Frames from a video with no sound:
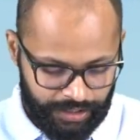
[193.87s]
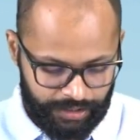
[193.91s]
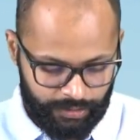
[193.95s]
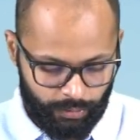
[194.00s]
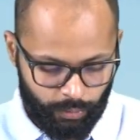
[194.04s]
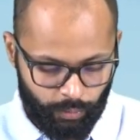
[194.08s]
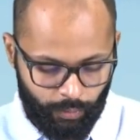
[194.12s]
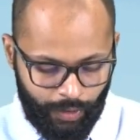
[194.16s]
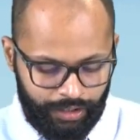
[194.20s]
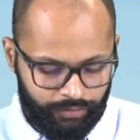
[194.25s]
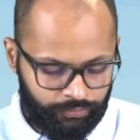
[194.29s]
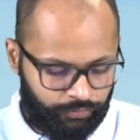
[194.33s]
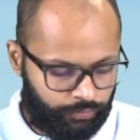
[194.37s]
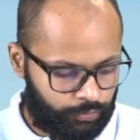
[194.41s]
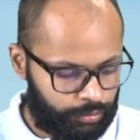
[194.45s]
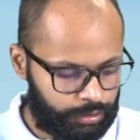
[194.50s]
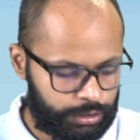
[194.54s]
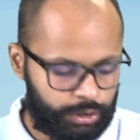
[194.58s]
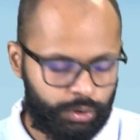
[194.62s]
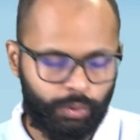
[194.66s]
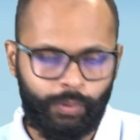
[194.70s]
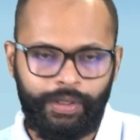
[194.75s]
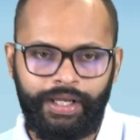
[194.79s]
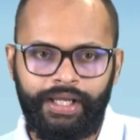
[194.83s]
One full
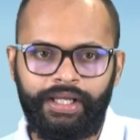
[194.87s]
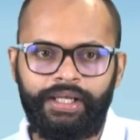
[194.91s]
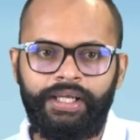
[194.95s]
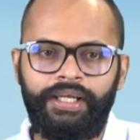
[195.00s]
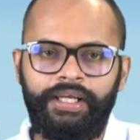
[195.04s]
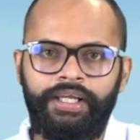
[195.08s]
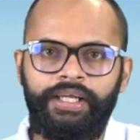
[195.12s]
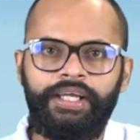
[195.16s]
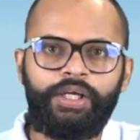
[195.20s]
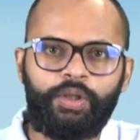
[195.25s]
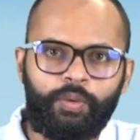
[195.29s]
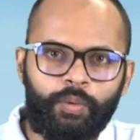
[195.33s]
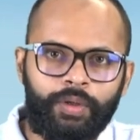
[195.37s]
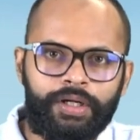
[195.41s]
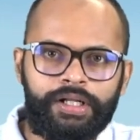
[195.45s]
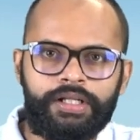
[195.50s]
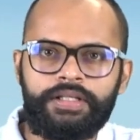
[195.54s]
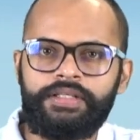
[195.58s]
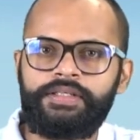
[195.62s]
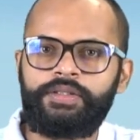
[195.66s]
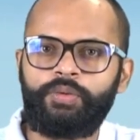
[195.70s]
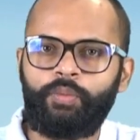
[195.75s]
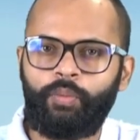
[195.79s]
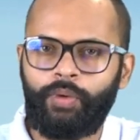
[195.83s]
swing
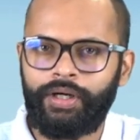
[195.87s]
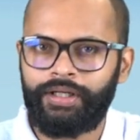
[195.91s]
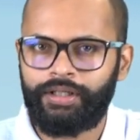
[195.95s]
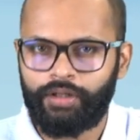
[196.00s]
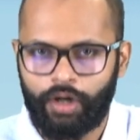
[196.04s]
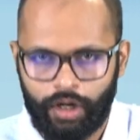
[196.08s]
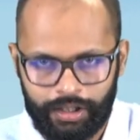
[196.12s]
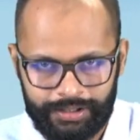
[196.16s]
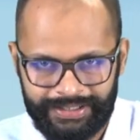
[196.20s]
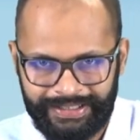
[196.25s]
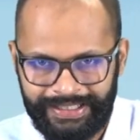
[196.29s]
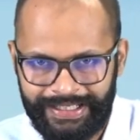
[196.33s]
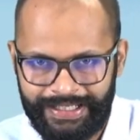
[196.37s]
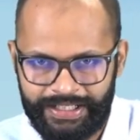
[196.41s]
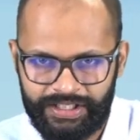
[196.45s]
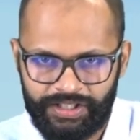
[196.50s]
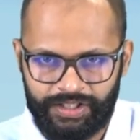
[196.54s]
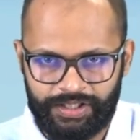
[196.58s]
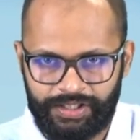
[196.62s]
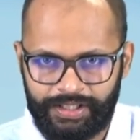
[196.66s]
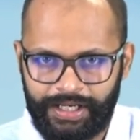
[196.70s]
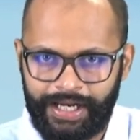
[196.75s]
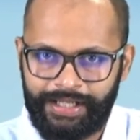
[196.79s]
equals one oscillation,